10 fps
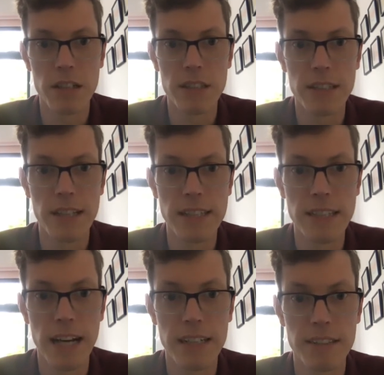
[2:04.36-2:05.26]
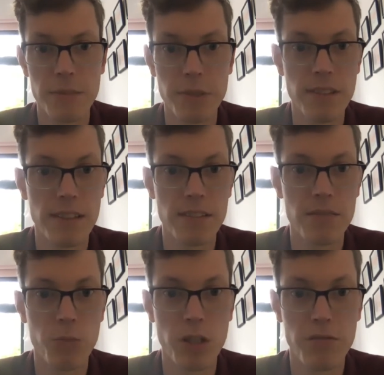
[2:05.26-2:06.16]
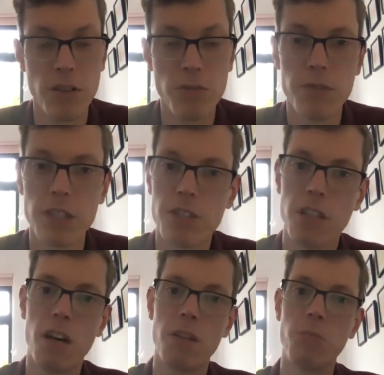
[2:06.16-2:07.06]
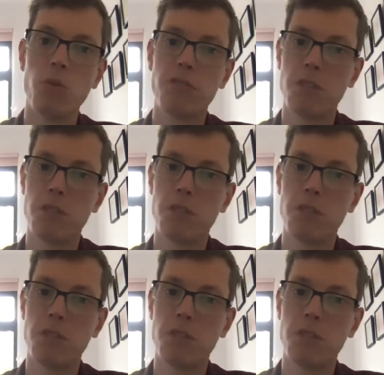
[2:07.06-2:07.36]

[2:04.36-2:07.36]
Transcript: they added, besides workflow, which are more for the